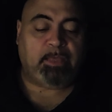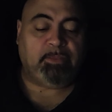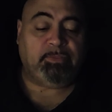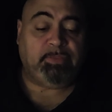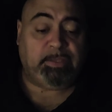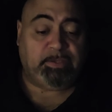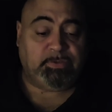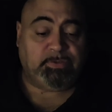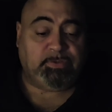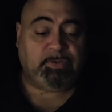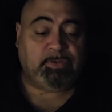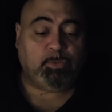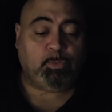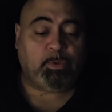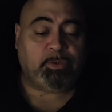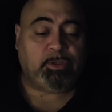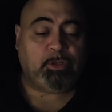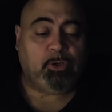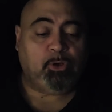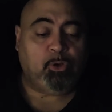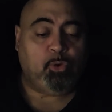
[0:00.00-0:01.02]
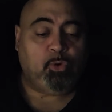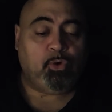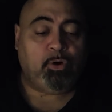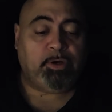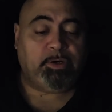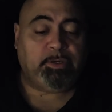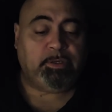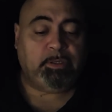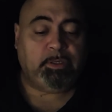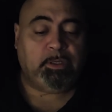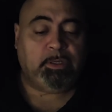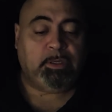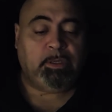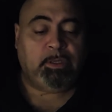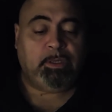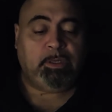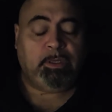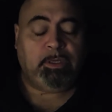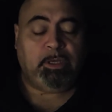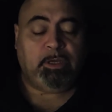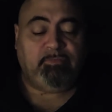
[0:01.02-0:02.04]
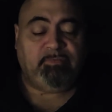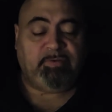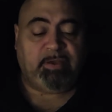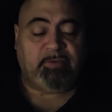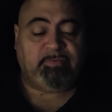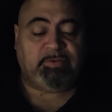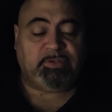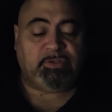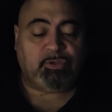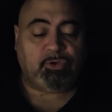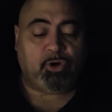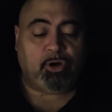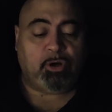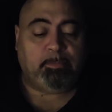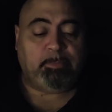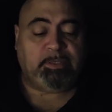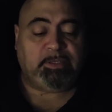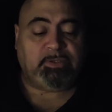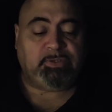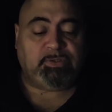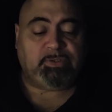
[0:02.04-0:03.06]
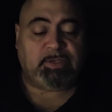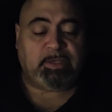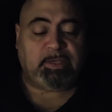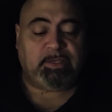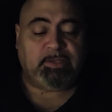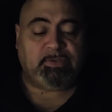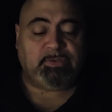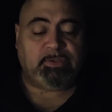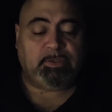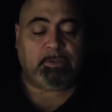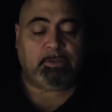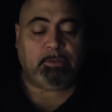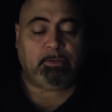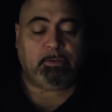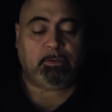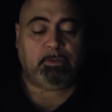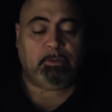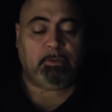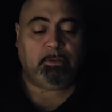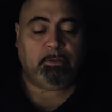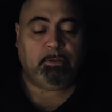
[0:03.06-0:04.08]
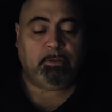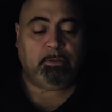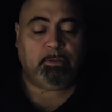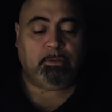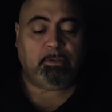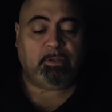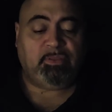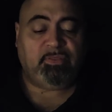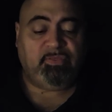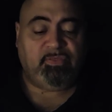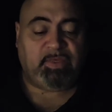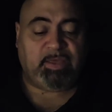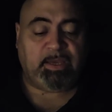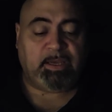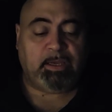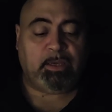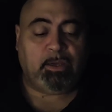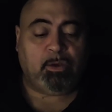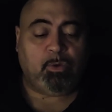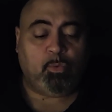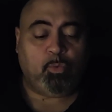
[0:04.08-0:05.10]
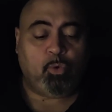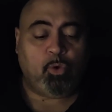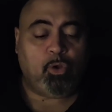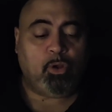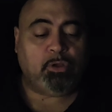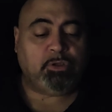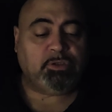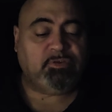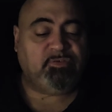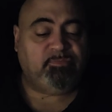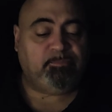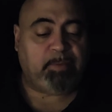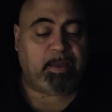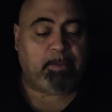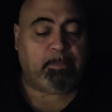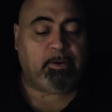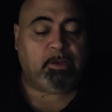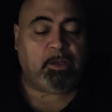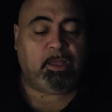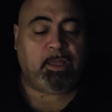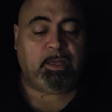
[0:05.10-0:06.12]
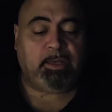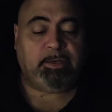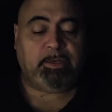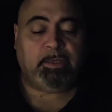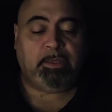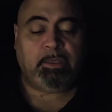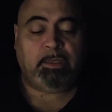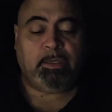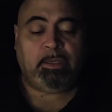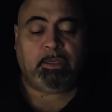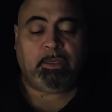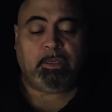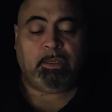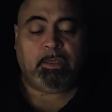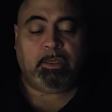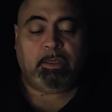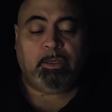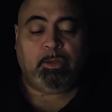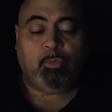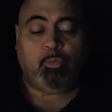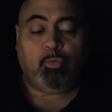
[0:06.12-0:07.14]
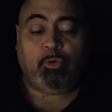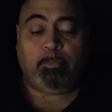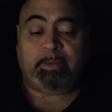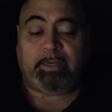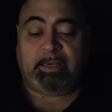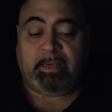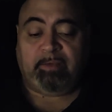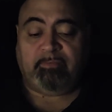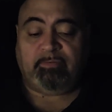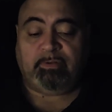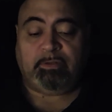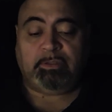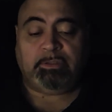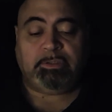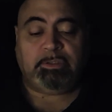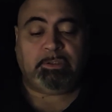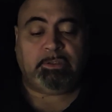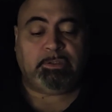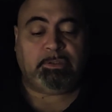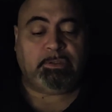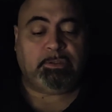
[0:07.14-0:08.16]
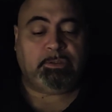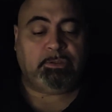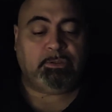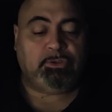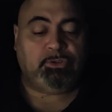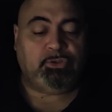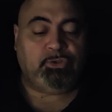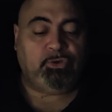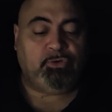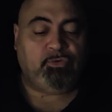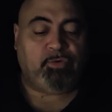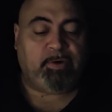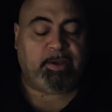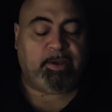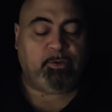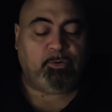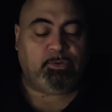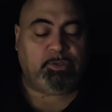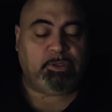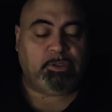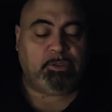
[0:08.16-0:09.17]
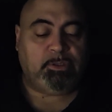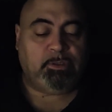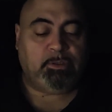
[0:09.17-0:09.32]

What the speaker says: This is what the Lord of Heaven's armies says. The thick walls of Babylon will be leveled to the ground,